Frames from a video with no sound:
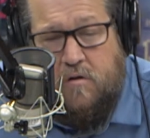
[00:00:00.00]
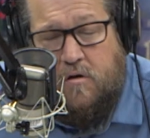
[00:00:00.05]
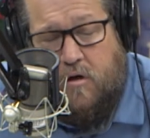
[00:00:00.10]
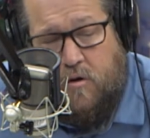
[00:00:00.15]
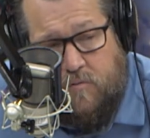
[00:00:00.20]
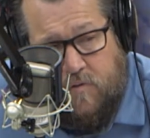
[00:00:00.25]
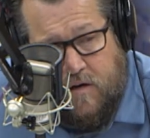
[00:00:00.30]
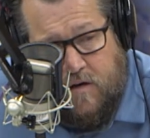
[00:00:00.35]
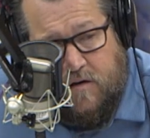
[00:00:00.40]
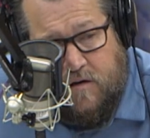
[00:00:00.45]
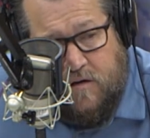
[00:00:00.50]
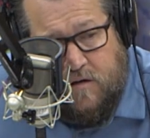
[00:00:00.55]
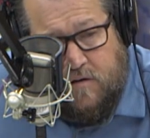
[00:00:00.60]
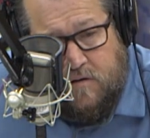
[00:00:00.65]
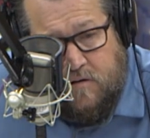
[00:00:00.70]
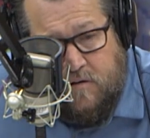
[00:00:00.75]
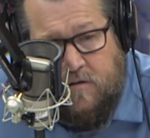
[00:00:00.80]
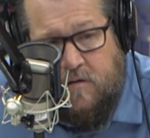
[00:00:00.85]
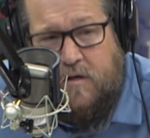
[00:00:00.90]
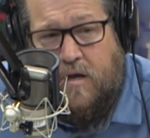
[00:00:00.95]
No, they
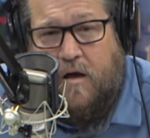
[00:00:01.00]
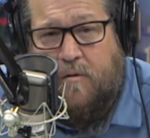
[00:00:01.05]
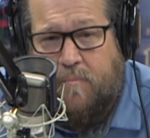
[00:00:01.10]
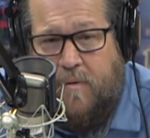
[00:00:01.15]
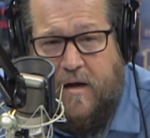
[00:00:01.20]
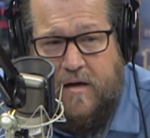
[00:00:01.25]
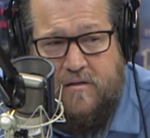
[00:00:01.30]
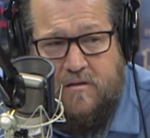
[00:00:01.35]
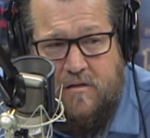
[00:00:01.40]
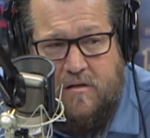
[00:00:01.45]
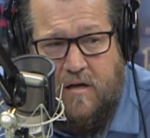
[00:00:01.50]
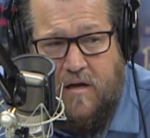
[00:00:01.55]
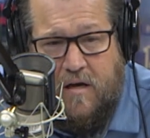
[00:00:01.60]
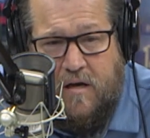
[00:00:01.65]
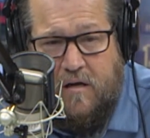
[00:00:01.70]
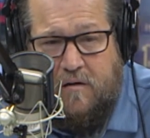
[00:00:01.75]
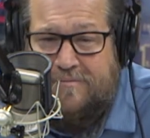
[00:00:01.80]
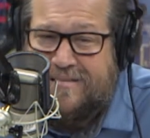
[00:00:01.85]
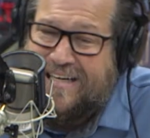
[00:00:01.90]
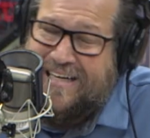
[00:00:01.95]
didn't. Now back
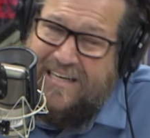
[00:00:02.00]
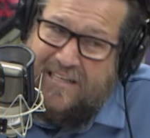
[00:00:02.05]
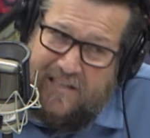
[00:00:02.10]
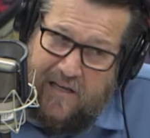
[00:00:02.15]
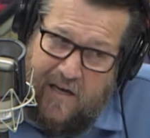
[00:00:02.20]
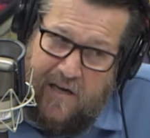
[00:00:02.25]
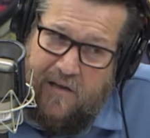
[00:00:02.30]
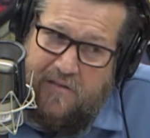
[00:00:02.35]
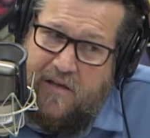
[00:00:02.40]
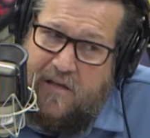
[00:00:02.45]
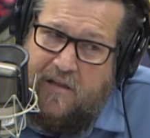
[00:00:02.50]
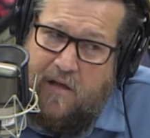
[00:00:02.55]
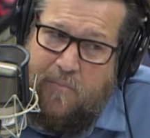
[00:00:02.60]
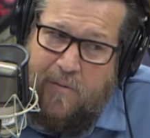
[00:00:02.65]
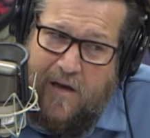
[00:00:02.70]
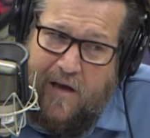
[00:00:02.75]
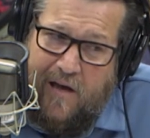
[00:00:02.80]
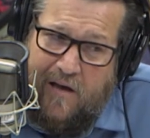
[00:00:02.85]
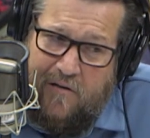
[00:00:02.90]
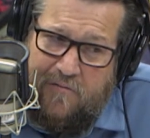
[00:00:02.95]
today. Yeah, yeah, I think they
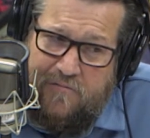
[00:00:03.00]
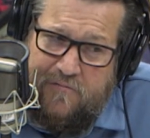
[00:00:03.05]
may have.